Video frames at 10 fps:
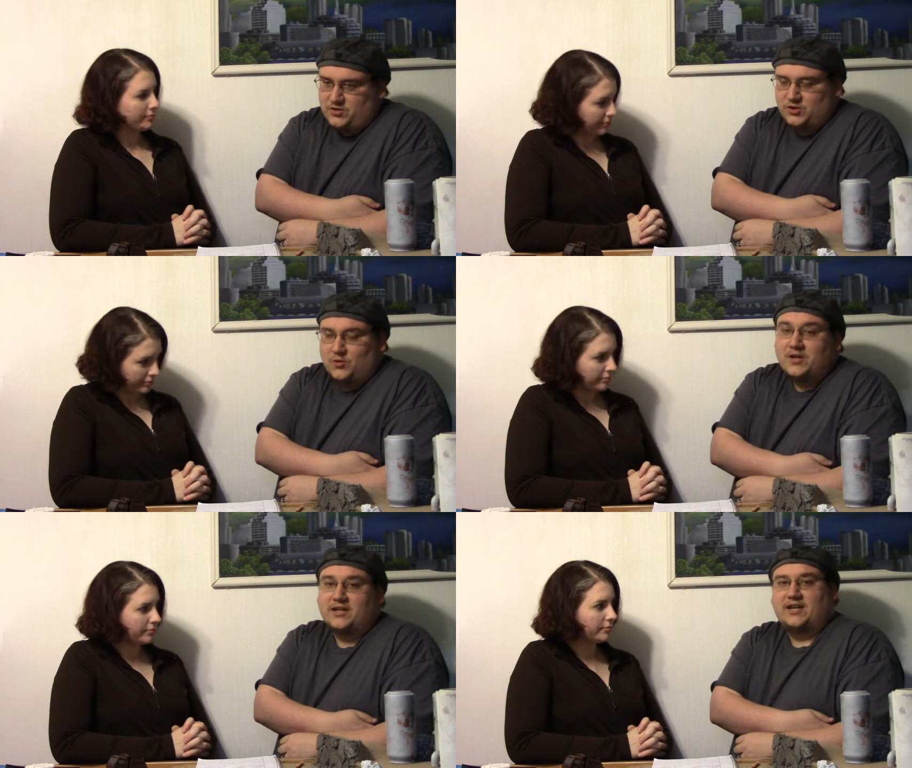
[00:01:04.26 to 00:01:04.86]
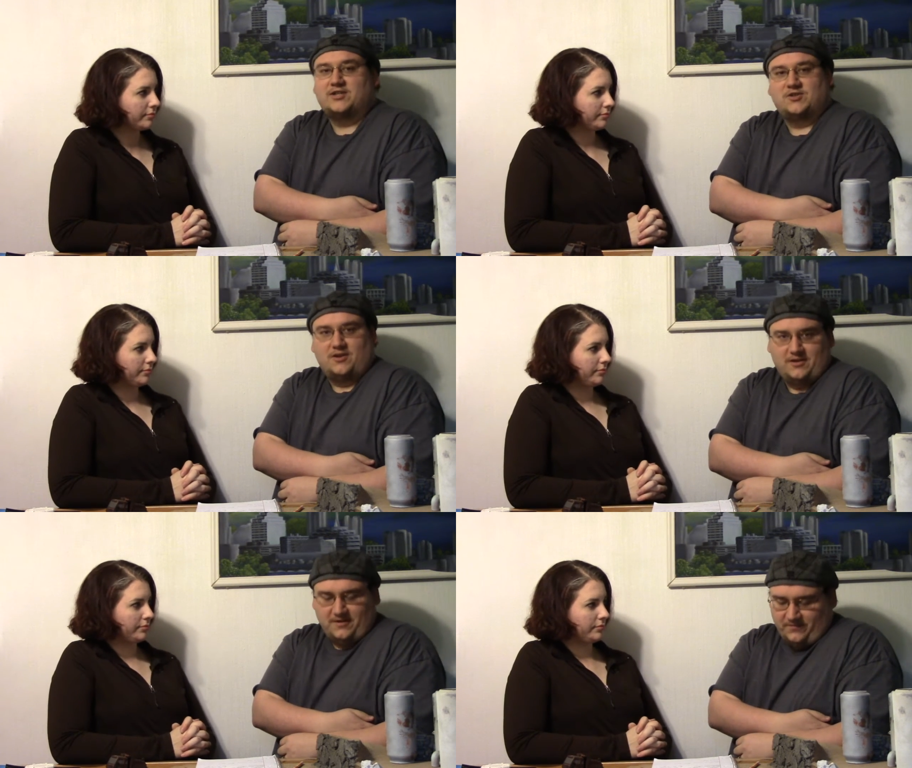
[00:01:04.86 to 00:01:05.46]
Speaker 1: short
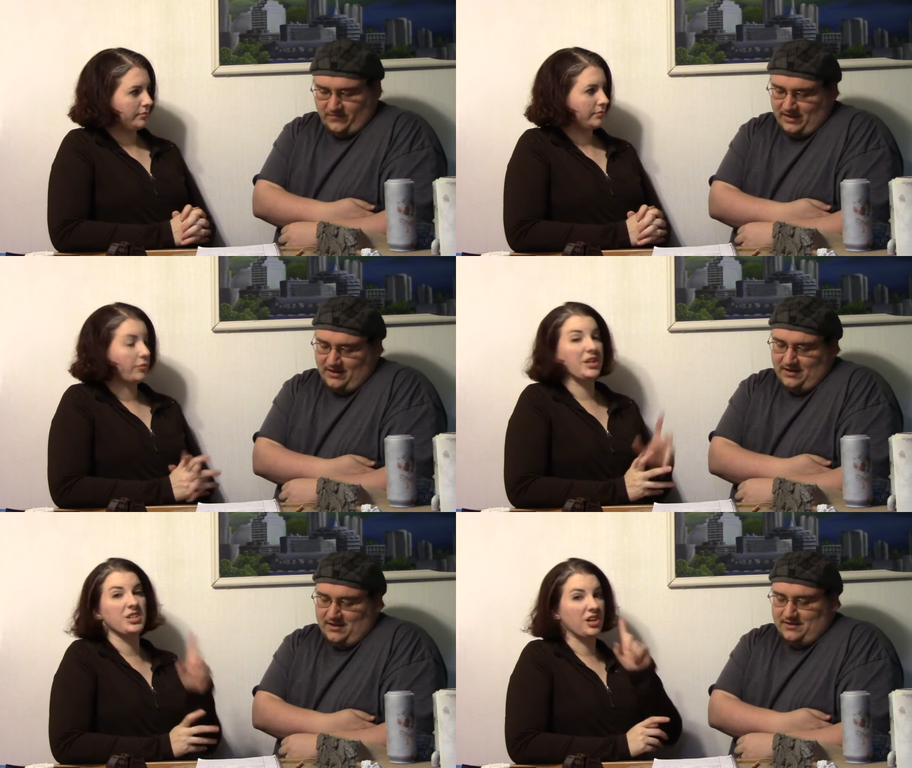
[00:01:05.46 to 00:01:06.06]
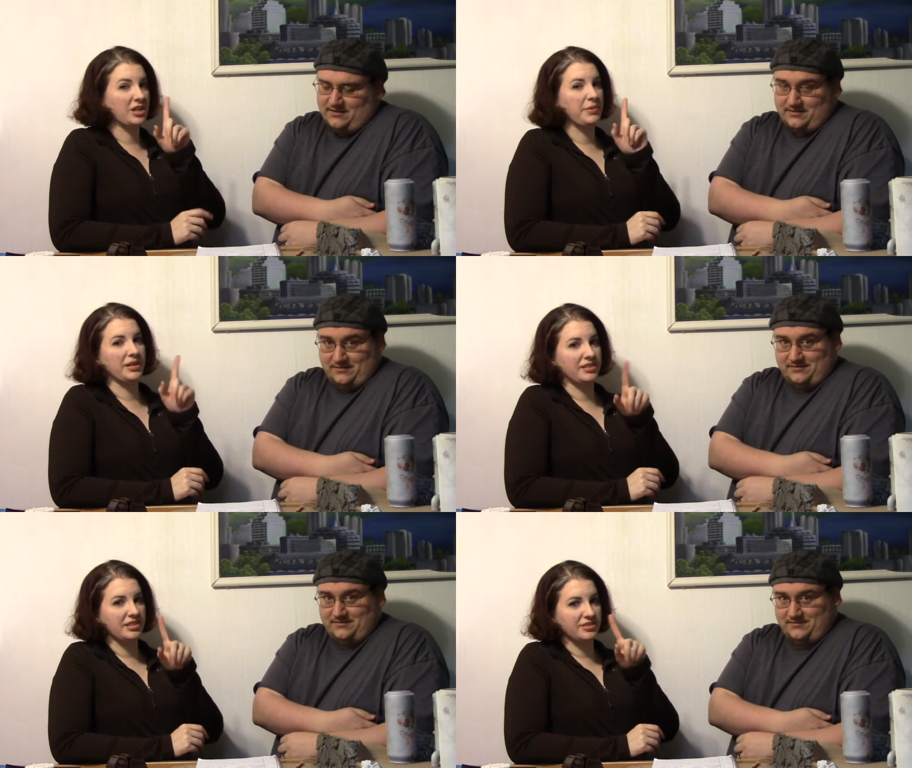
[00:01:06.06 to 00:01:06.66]
Kickstarter.
Speaker 2: We talked
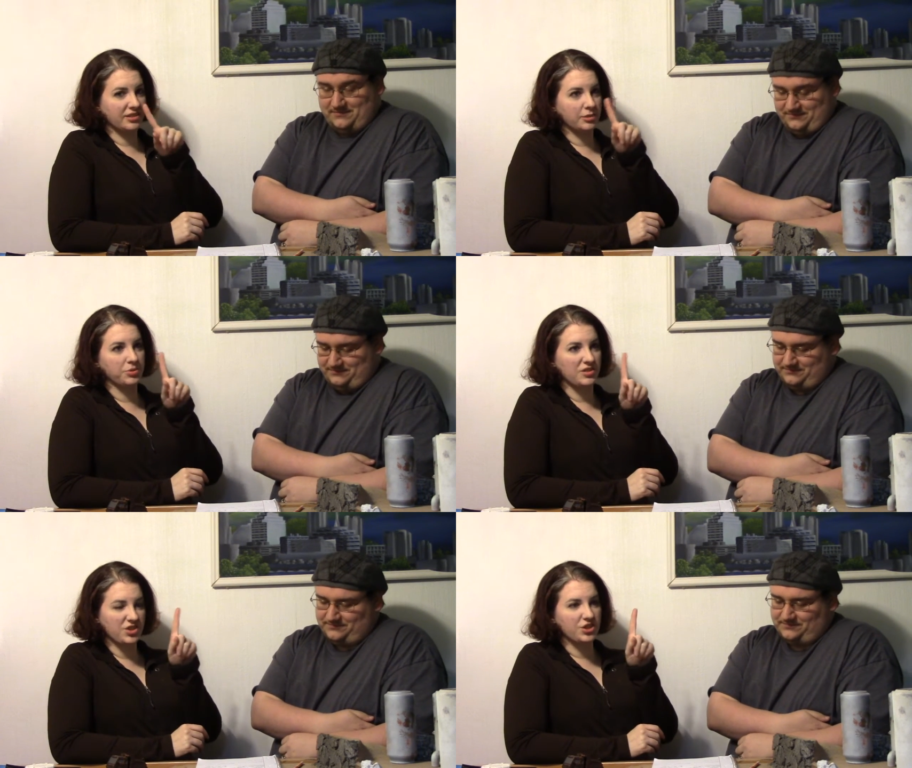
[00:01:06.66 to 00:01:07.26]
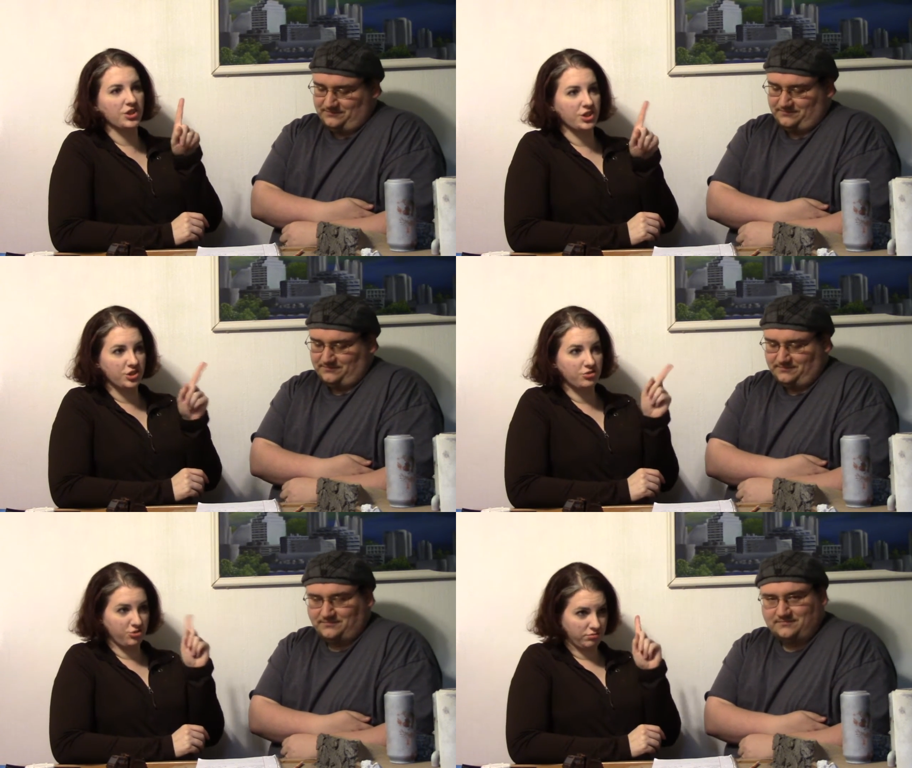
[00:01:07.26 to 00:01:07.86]
about these in a previous Sunday
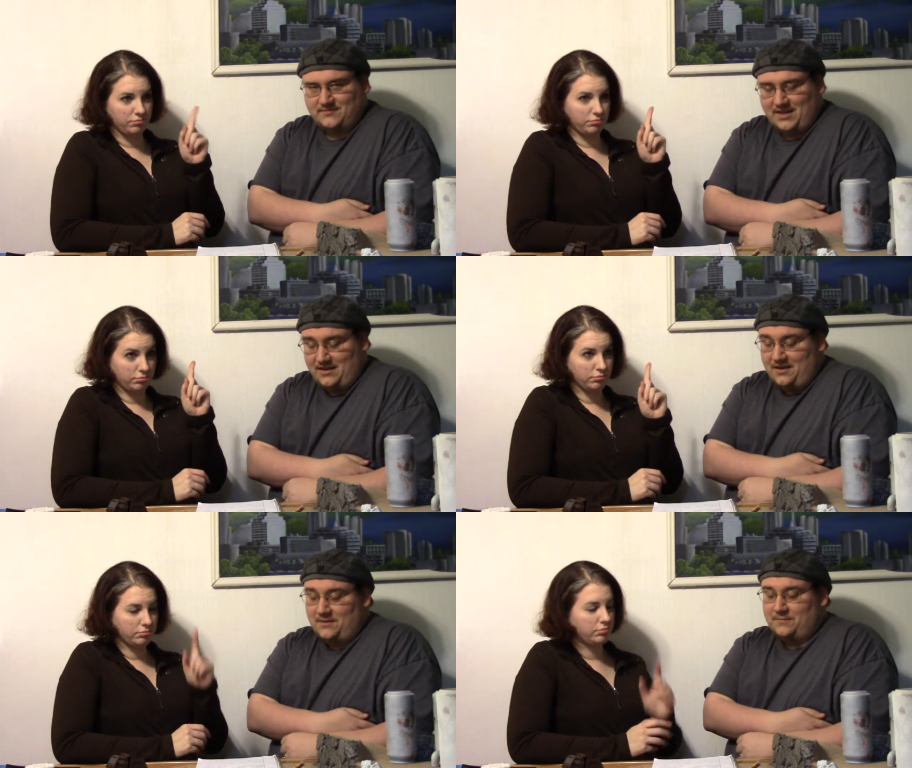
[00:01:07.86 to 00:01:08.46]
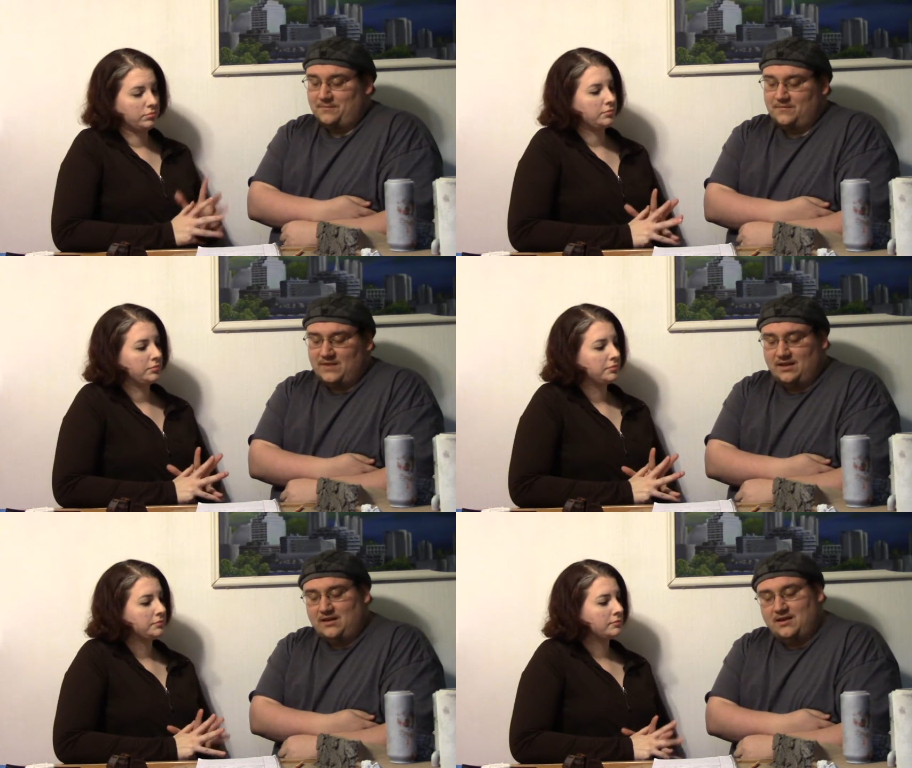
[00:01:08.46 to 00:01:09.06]
news.
Speaker 1: Mm-hmm.
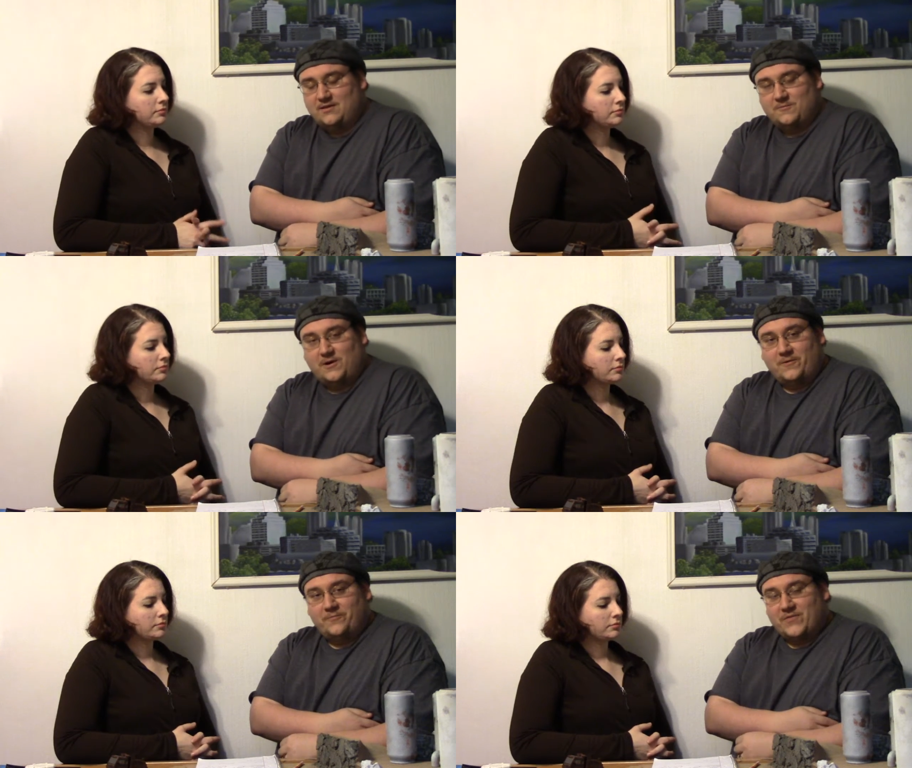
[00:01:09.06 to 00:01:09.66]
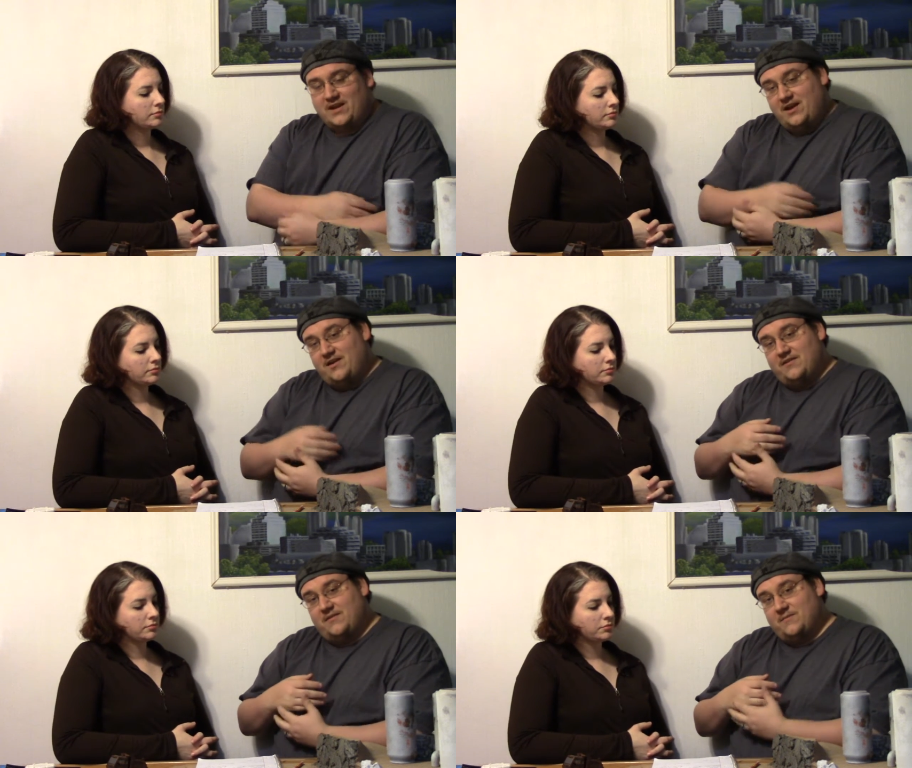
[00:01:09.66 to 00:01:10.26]
Well,
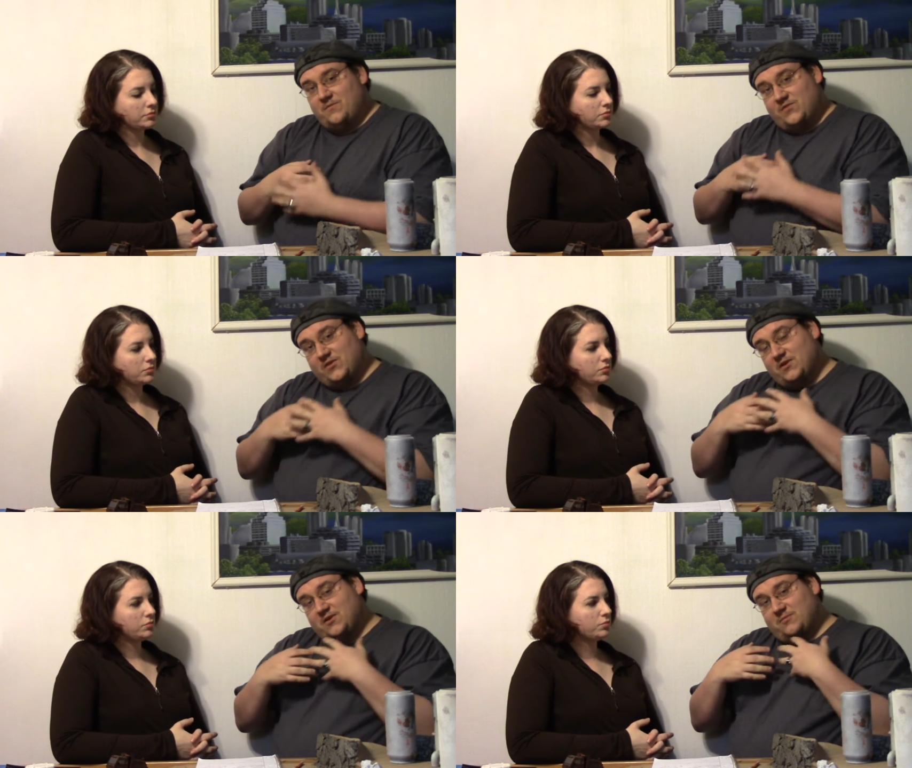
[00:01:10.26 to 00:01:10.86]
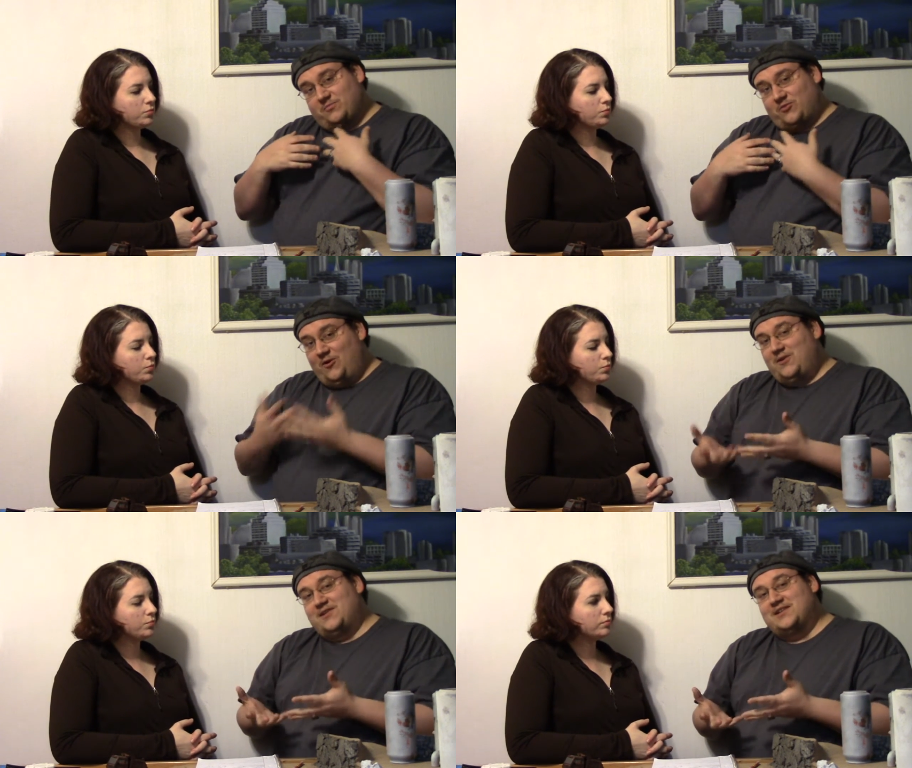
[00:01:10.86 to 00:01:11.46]
the pro to